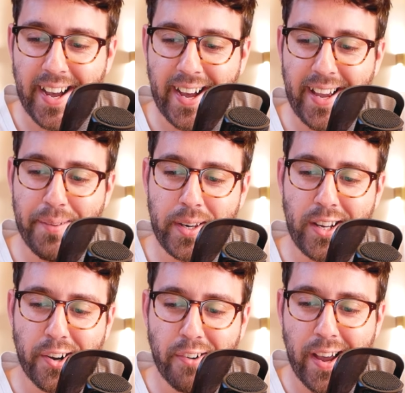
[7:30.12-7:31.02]
uh, when
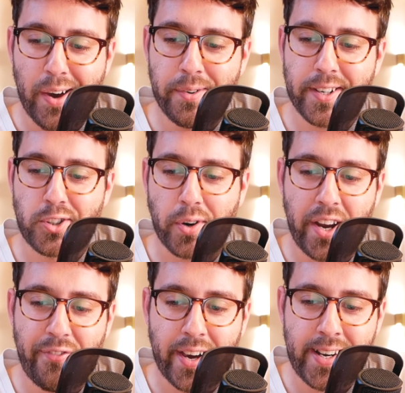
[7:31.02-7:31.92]
you look around and try
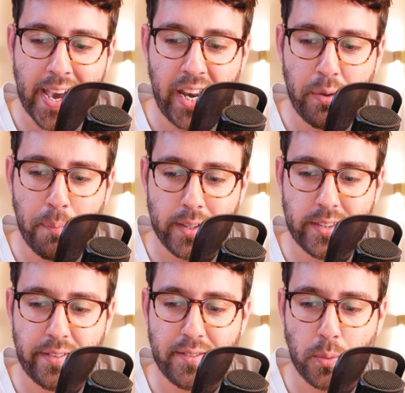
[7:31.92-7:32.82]
and find anything
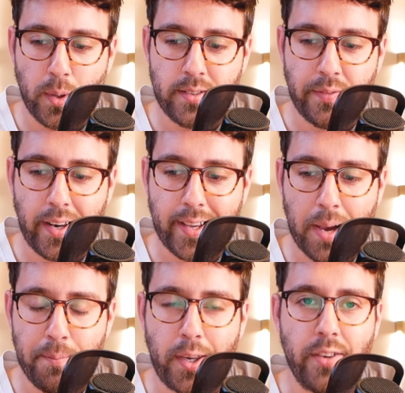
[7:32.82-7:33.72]
positive towards the Villa
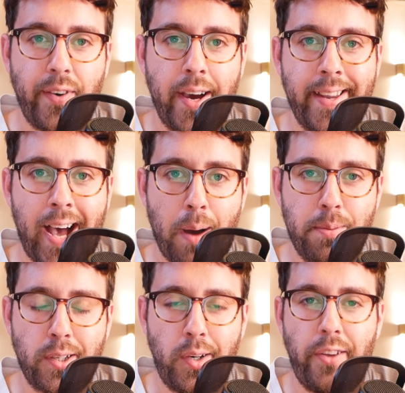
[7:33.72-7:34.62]
camp, you can find
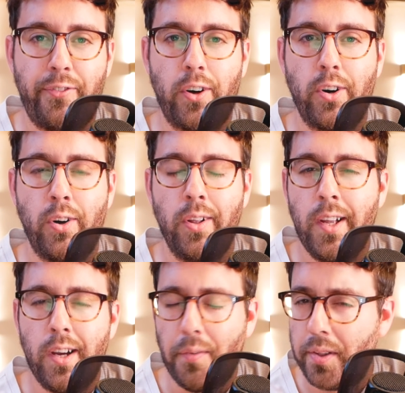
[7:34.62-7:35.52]
absolutely fuck all,
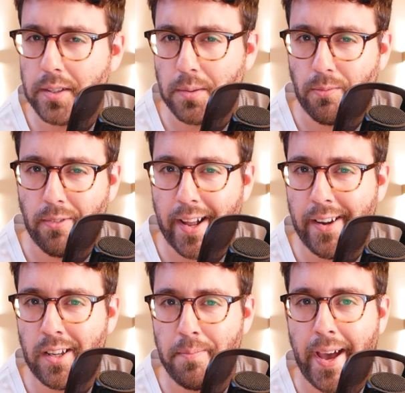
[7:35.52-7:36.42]
other than some
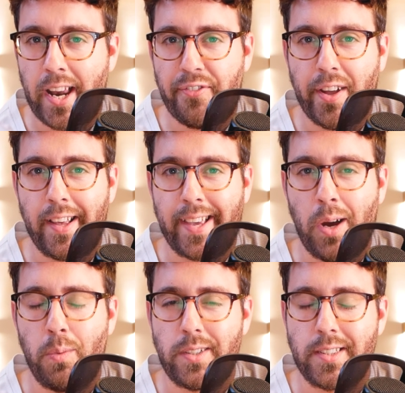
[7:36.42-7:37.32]
random NFL
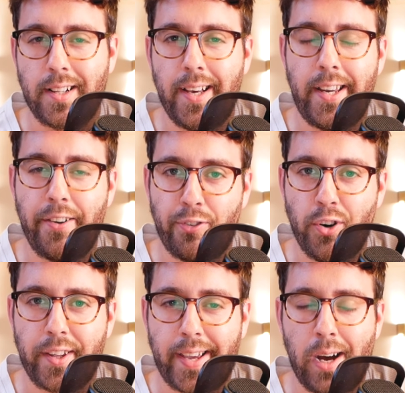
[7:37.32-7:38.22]
account, which is clearly a
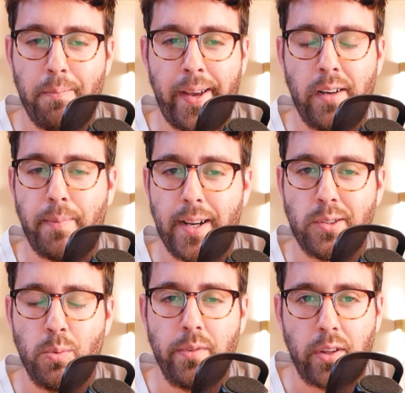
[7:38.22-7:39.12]
fraud account made up by
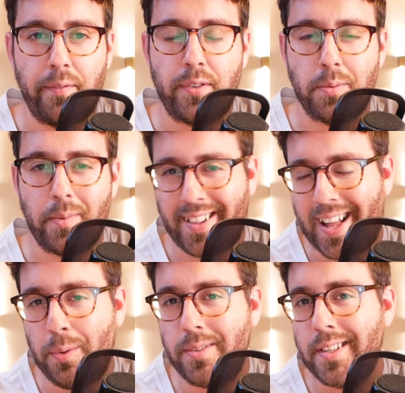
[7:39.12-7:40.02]
someone looking for some
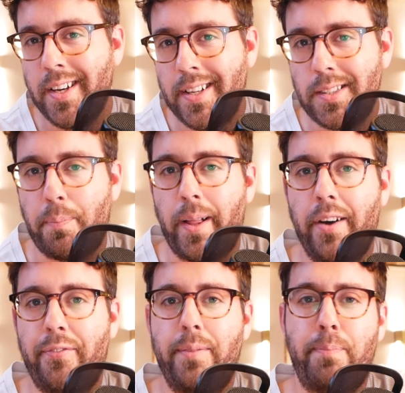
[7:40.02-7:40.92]
clout to play
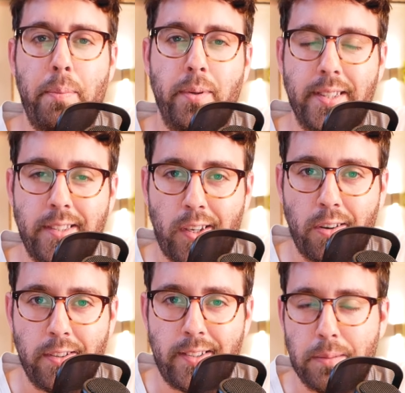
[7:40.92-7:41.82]
off people's
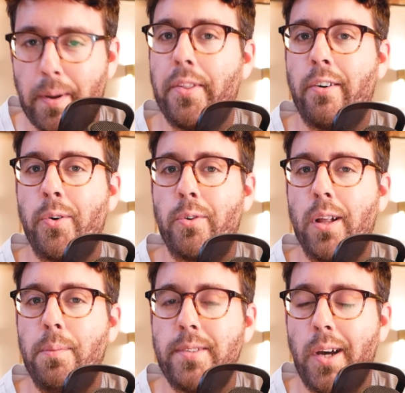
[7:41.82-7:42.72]
insecurities about their own
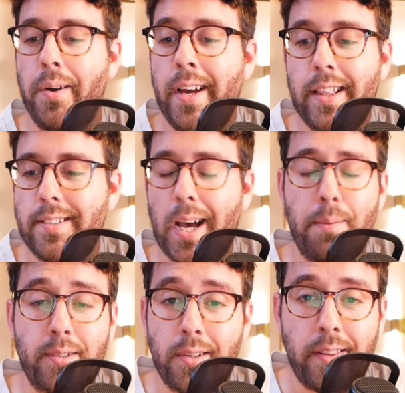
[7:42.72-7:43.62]
club. So there's
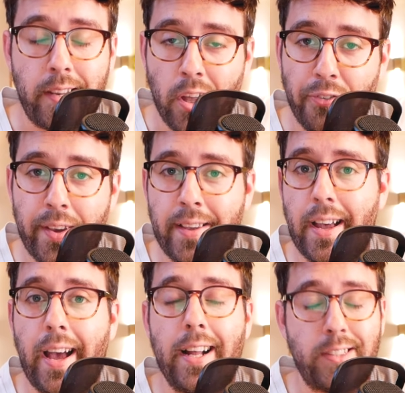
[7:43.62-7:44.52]
absolutely nothing
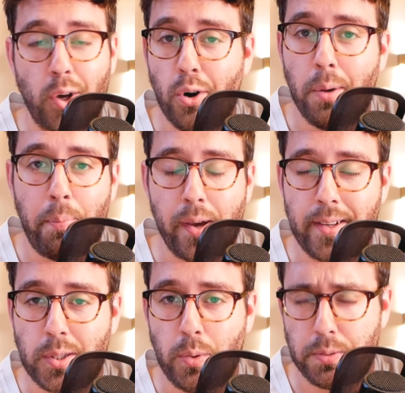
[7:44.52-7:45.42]
at all
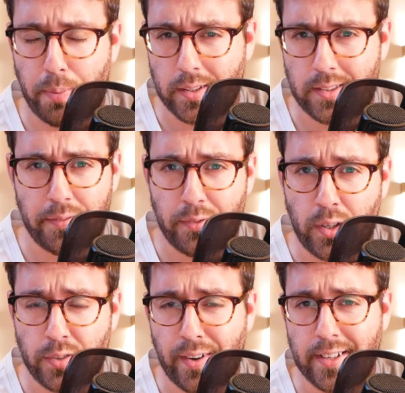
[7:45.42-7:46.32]
pointing towards positive
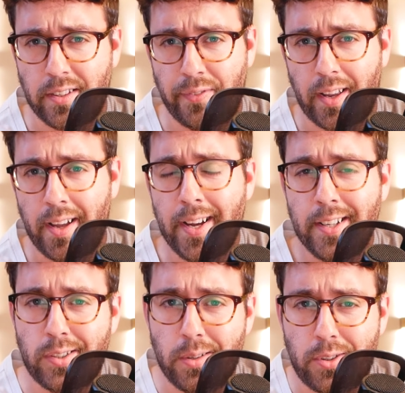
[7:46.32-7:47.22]
news for Aston Villa.
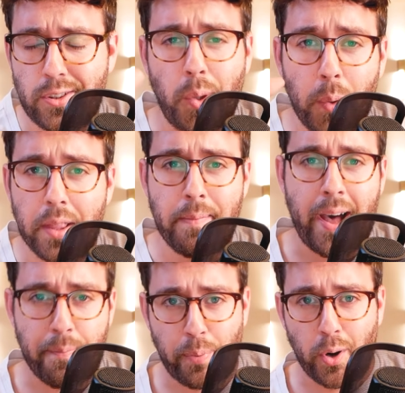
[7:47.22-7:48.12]
So just do all the
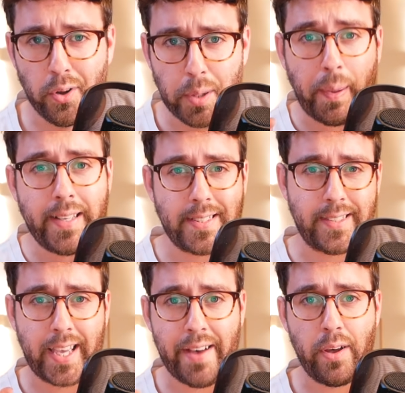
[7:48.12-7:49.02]
math, put all the pieces
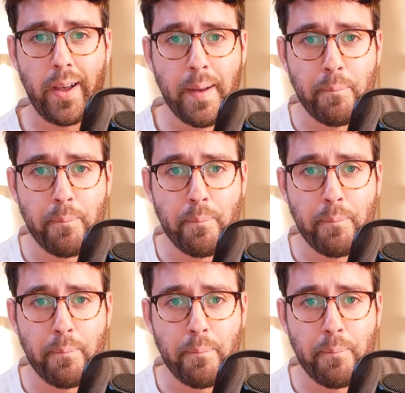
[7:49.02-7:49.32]
together,